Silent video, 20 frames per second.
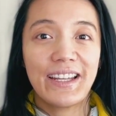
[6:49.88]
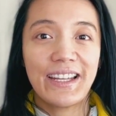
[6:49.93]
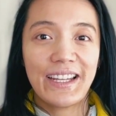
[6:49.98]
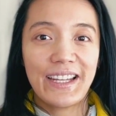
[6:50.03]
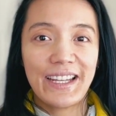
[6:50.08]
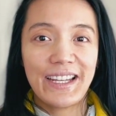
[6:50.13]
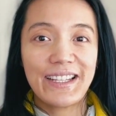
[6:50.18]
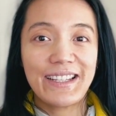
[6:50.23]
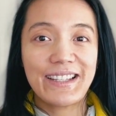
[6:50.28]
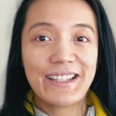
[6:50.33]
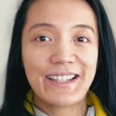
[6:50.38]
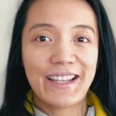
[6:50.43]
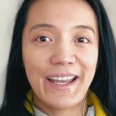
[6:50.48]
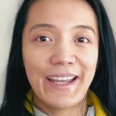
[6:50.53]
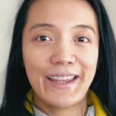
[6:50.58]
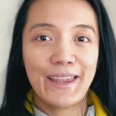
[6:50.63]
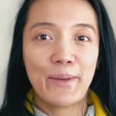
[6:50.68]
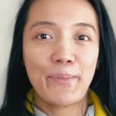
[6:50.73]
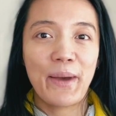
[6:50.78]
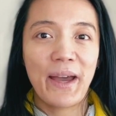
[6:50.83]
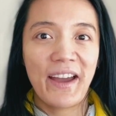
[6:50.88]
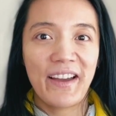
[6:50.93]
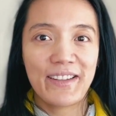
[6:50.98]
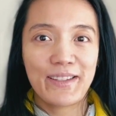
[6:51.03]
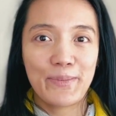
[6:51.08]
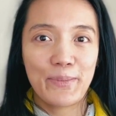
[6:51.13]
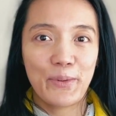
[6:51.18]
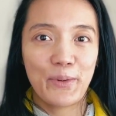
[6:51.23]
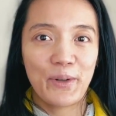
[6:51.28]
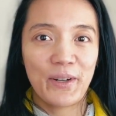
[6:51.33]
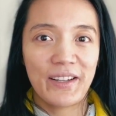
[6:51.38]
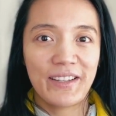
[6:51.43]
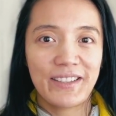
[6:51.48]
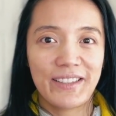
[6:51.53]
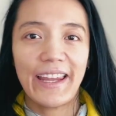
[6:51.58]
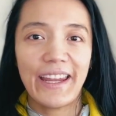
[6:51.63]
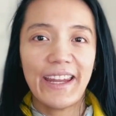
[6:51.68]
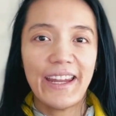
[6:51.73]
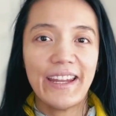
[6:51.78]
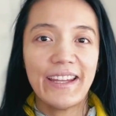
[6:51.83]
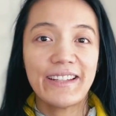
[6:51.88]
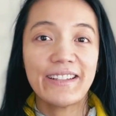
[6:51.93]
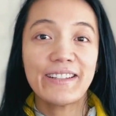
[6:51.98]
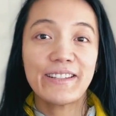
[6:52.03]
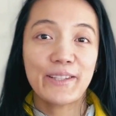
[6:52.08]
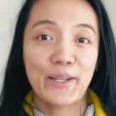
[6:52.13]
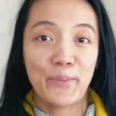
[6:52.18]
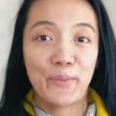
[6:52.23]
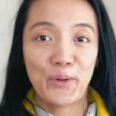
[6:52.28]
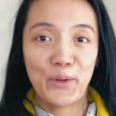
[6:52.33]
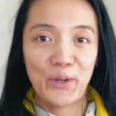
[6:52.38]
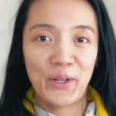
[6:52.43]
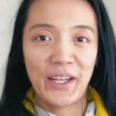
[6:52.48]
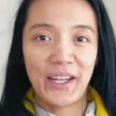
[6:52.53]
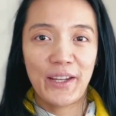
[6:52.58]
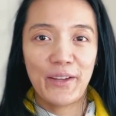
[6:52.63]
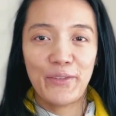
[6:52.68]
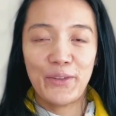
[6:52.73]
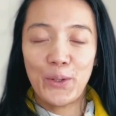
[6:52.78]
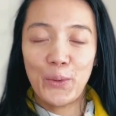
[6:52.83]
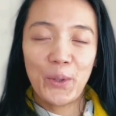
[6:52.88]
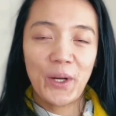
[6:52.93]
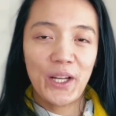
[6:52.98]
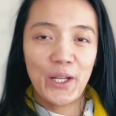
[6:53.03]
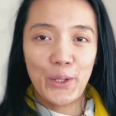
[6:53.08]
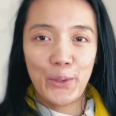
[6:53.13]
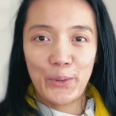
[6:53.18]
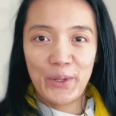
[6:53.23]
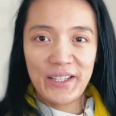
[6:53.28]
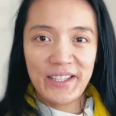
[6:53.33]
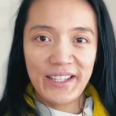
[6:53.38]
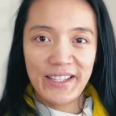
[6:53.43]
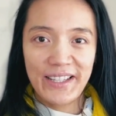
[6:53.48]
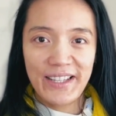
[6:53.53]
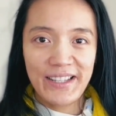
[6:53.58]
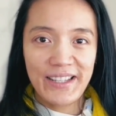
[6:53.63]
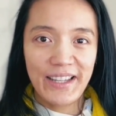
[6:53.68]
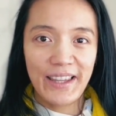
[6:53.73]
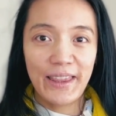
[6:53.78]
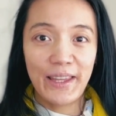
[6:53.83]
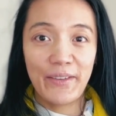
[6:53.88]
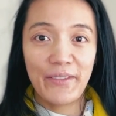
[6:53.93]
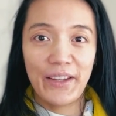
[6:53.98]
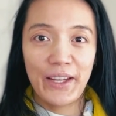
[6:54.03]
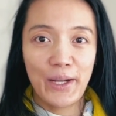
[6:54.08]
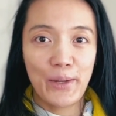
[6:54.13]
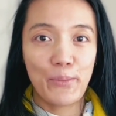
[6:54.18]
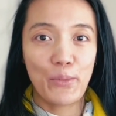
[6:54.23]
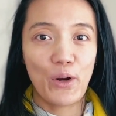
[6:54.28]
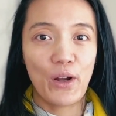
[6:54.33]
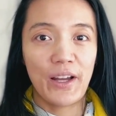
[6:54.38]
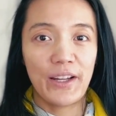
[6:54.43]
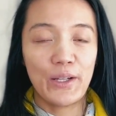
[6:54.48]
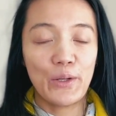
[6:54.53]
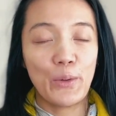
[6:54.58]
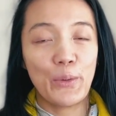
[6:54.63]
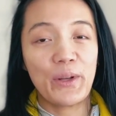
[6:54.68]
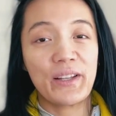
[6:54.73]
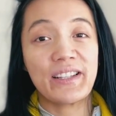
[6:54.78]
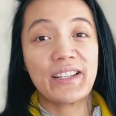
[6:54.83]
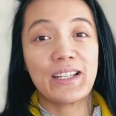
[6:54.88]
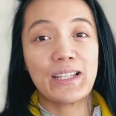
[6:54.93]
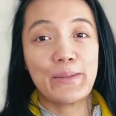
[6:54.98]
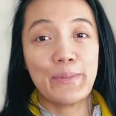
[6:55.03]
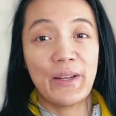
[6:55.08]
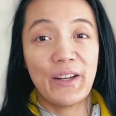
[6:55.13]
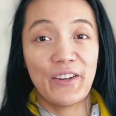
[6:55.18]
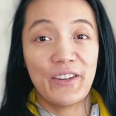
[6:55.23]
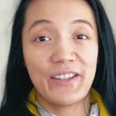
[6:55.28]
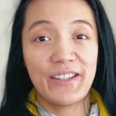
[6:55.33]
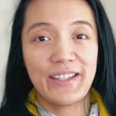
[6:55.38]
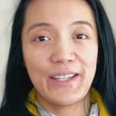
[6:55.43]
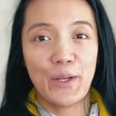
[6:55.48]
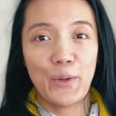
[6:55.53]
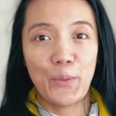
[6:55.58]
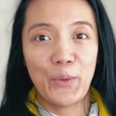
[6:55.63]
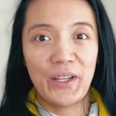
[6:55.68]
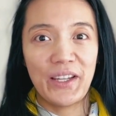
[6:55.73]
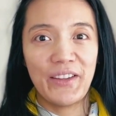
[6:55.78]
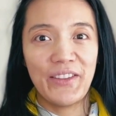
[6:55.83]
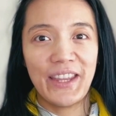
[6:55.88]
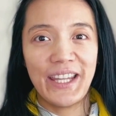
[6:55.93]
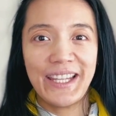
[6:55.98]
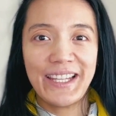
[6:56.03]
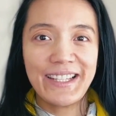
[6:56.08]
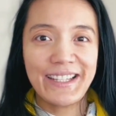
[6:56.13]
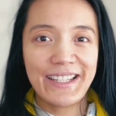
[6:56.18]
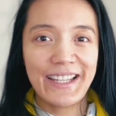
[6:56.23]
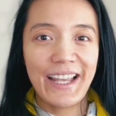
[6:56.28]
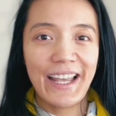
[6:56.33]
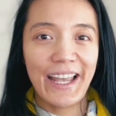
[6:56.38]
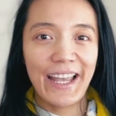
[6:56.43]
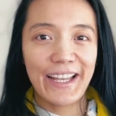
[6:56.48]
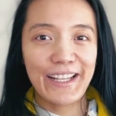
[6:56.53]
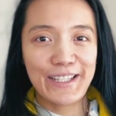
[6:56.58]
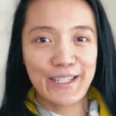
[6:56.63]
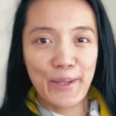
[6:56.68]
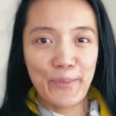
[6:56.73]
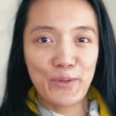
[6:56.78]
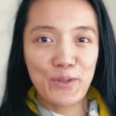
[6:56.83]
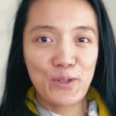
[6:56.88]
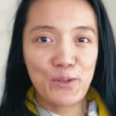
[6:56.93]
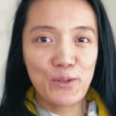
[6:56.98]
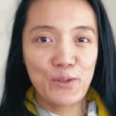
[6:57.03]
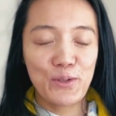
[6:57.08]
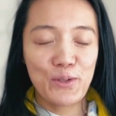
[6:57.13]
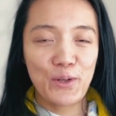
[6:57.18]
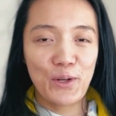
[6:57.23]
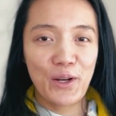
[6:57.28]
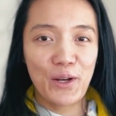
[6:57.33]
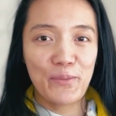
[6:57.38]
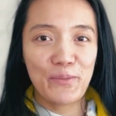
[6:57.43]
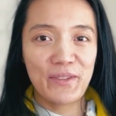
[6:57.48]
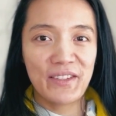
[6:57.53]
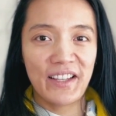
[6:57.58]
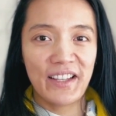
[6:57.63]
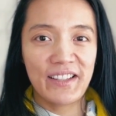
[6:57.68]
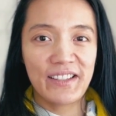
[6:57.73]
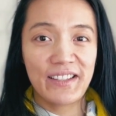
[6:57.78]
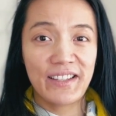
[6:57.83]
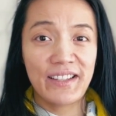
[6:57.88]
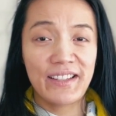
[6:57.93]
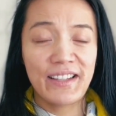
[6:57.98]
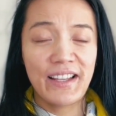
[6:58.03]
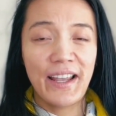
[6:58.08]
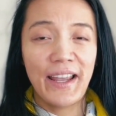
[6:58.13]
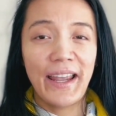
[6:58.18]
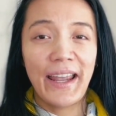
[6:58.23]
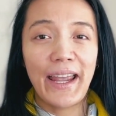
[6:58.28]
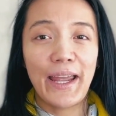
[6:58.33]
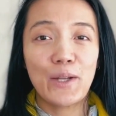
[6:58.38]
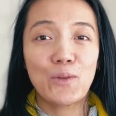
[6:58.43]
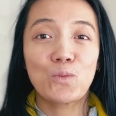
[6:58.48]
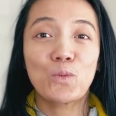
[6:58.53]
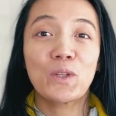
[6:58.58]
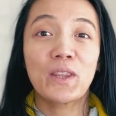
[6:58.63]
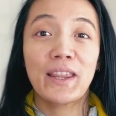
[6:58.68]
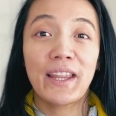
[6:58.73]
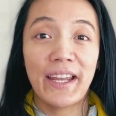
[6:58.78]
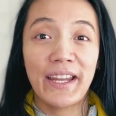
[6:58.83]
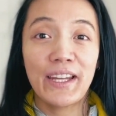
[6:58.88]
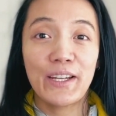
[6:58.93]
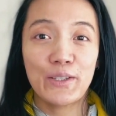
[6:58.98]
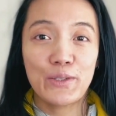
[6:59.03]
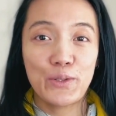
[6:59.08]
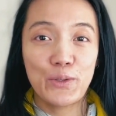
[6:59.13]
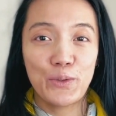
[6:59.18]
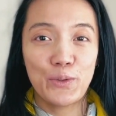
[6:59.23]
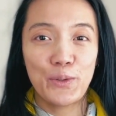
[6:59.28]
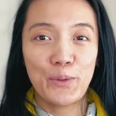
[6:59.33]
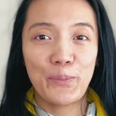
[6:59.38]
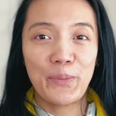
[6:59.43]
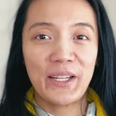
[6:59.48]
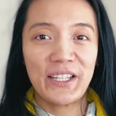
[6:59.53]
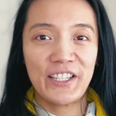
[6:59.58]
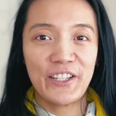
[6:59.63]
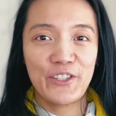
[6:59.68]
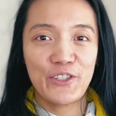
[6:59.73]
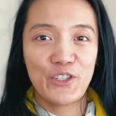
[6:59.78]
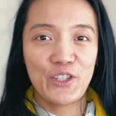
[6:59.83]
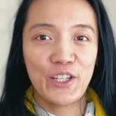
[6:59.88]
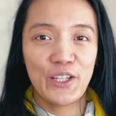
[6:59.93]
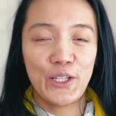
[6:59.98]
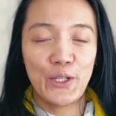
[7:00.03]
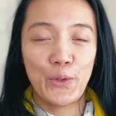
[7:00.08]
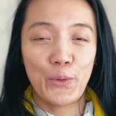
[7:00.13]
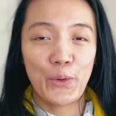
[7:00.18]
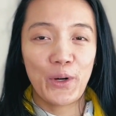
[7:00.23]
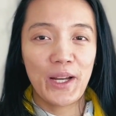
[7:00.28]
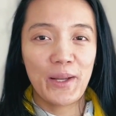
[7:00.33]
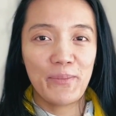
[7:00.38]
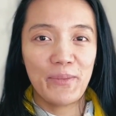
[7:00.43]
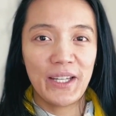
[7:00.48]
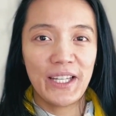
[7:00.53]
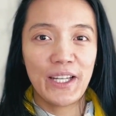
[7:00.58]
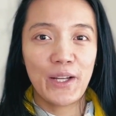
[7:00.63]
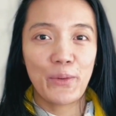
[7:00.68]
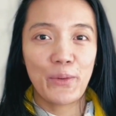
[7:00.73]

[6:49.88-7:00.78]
inside the passport. In summary, if you are a U.S. citizen living abroad who is experiencing one of these exceptional circumstances and would like to petition your immediate